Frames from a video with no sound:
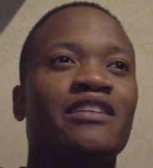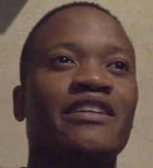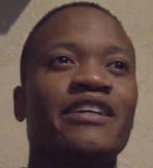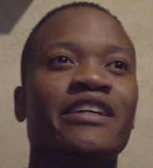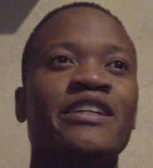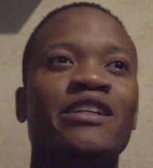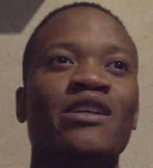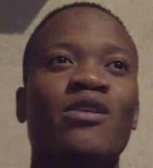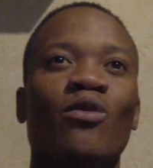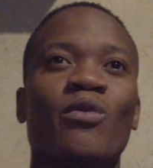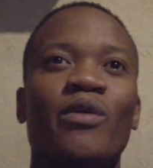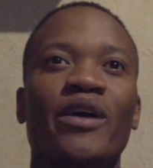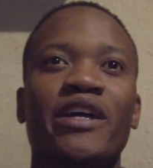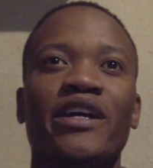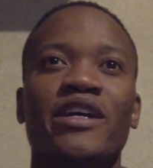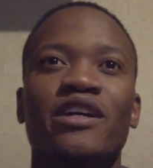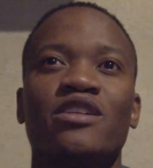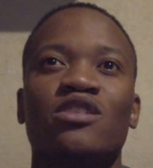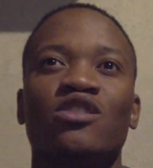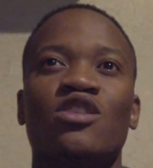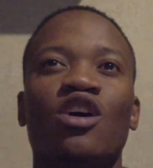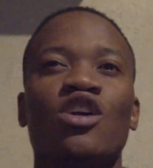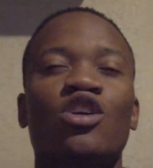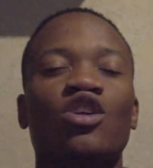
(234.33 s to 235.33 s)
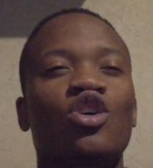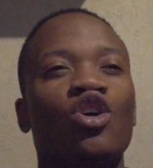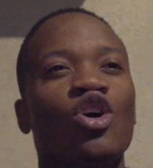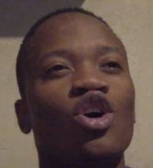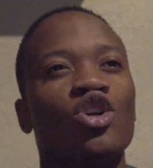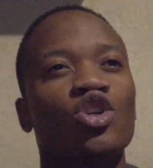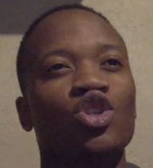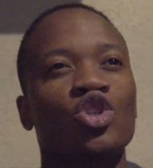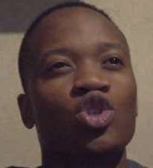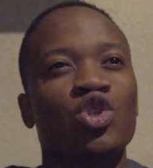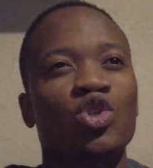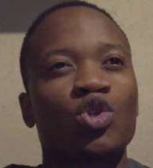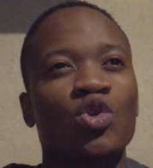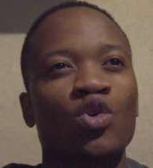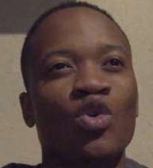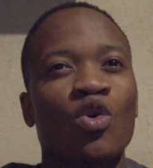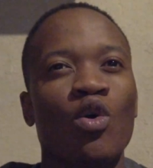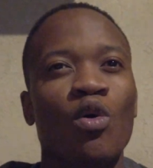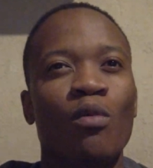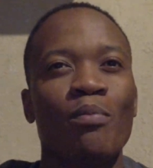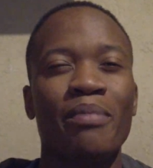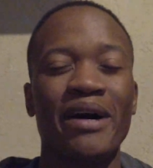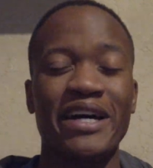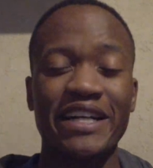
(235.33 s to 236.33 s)
in a way, not
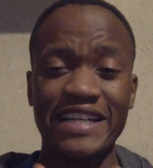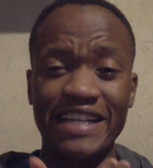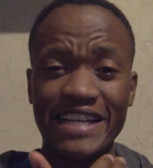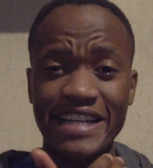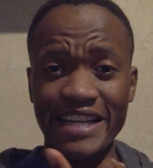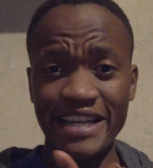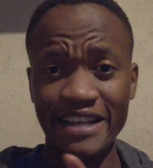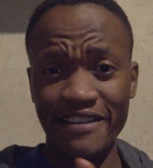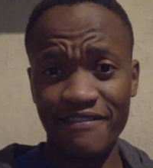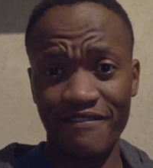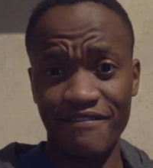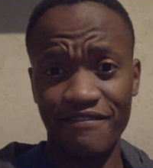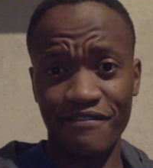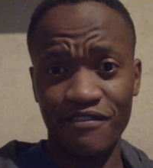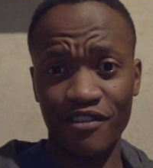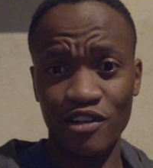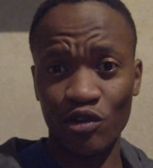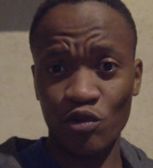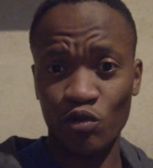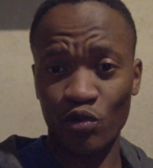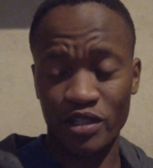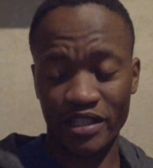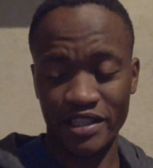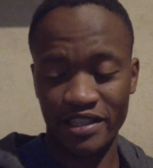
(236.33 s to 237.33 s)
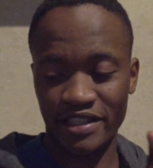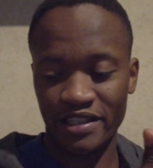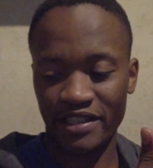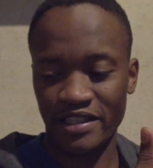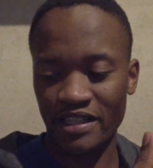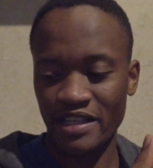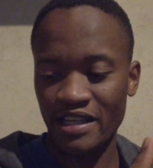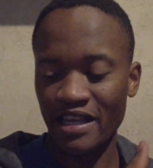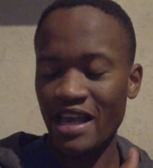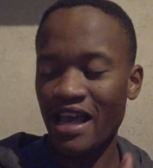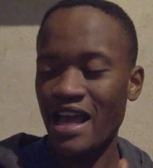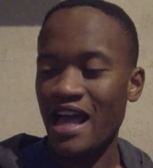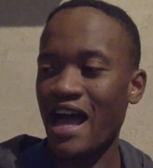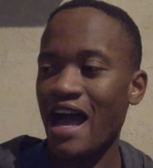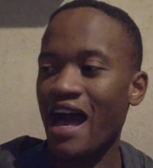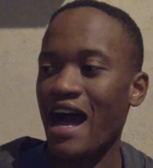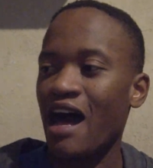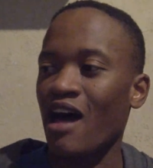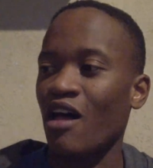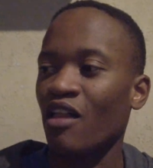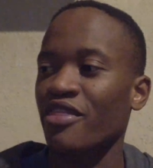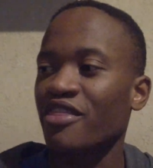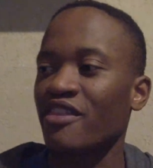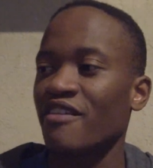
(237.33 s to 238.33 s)
control, but influence
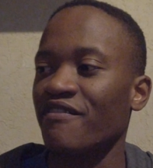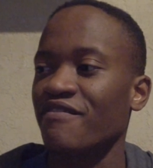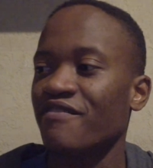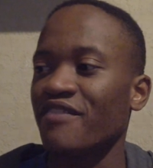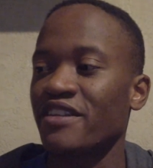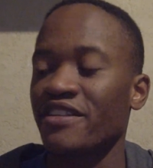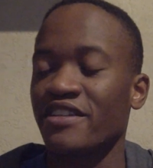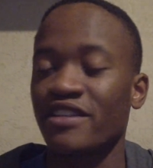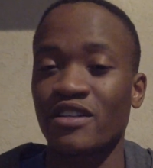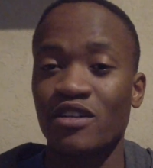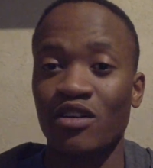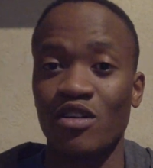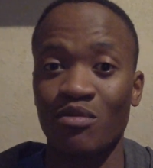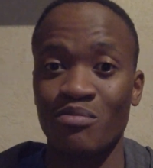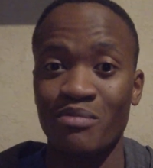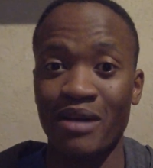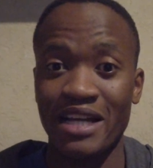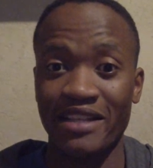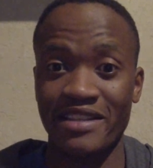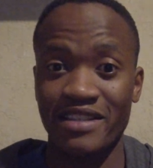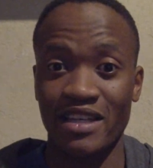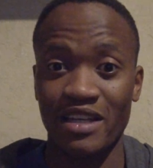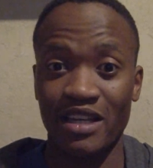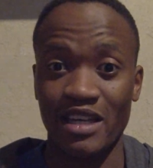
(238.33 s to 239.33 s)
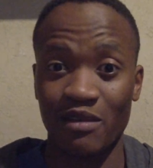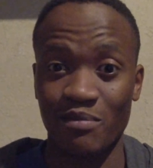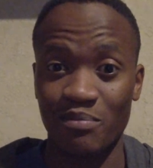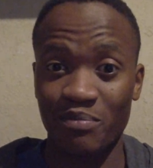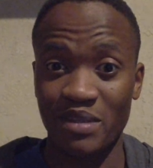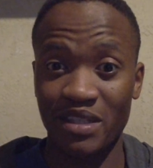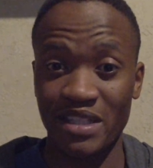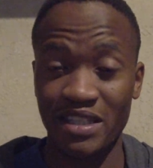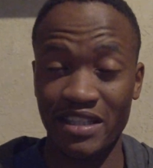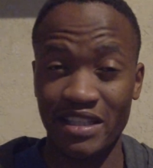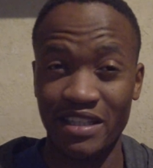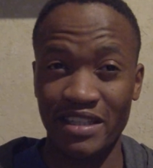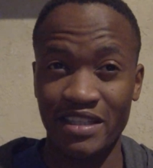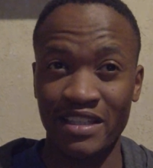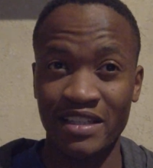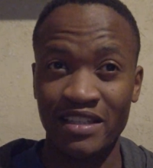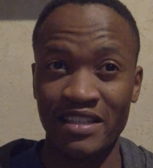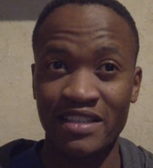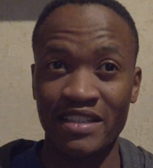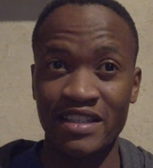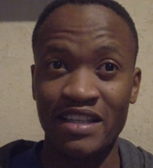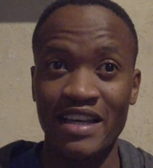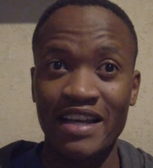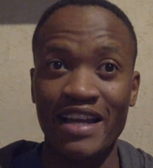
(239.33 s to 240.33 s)
how the physical matter
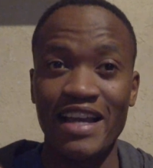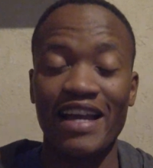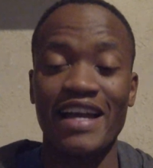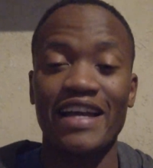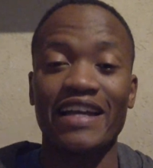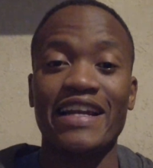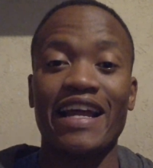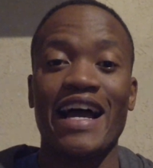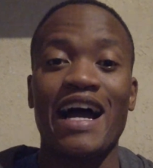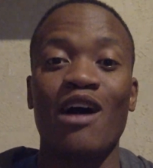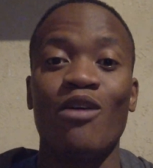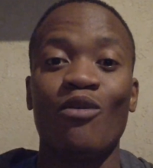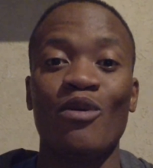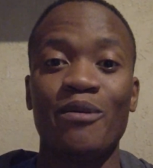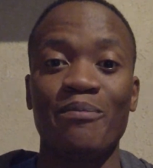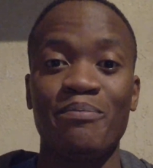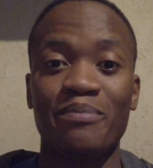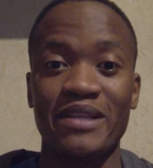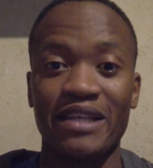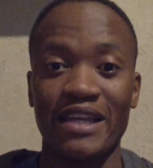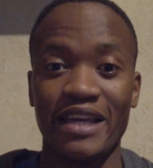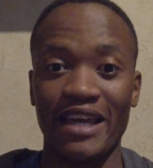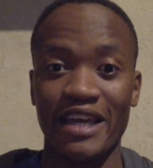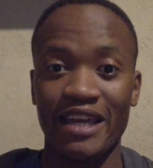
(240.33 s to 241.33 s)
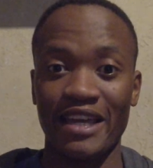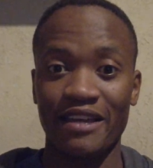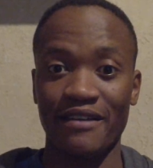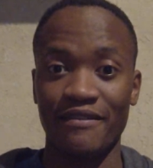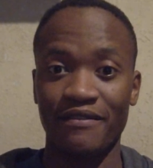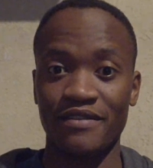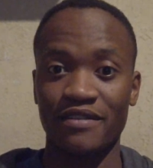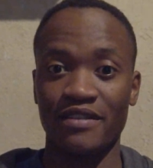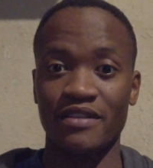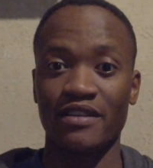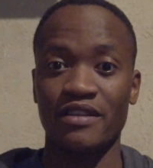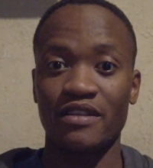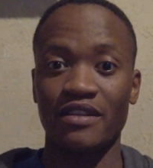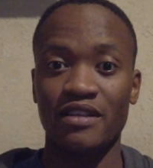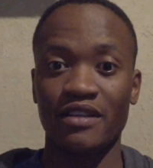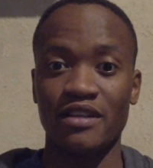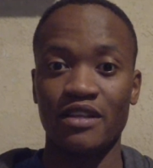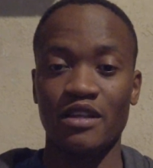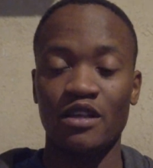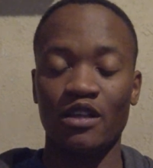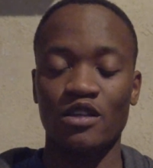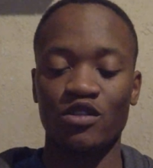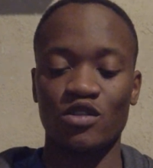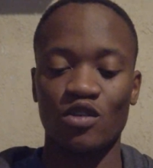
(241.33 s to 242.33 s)
appears and how it behaves.
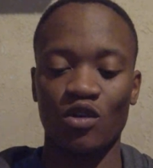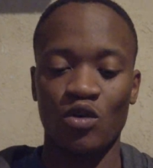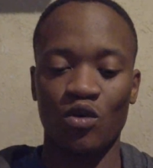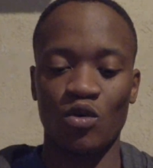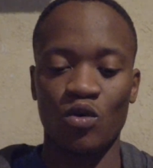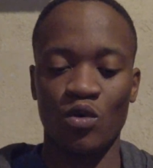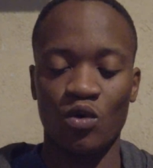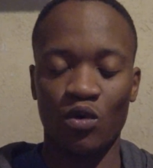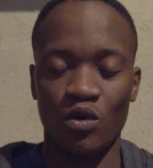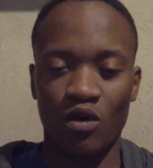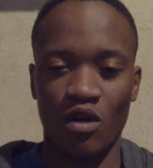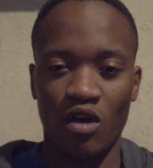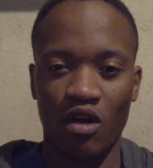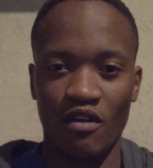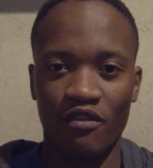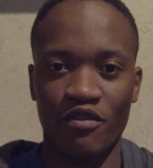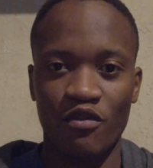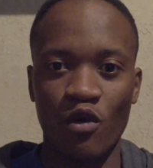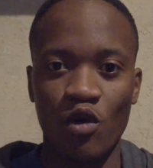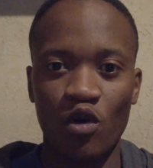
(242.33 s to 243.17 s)
So, of